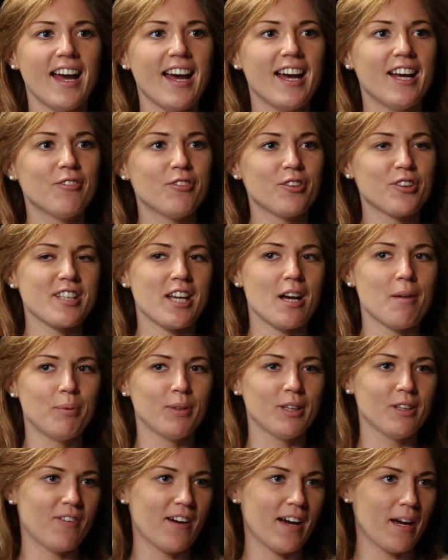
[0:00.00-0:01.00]
And for
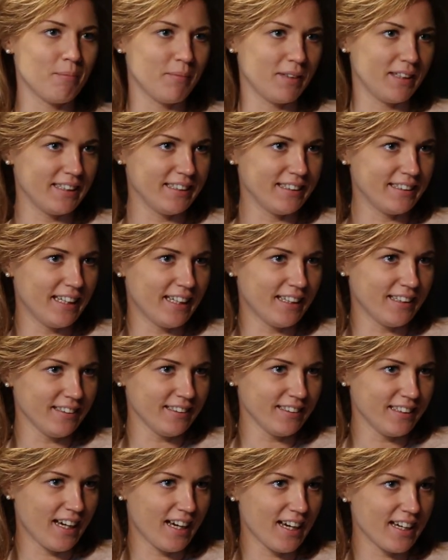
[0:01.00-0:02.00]
example, if I'm Indian,
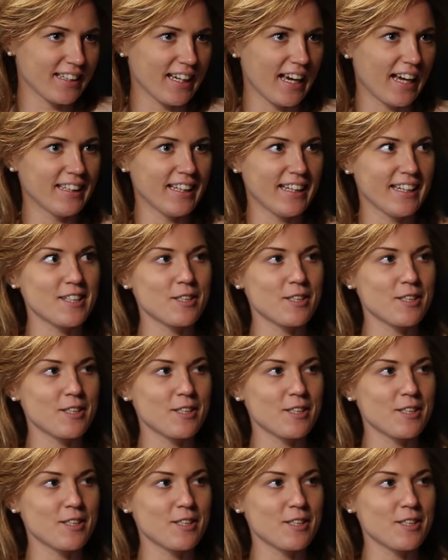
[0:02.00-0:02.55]
yeah, can I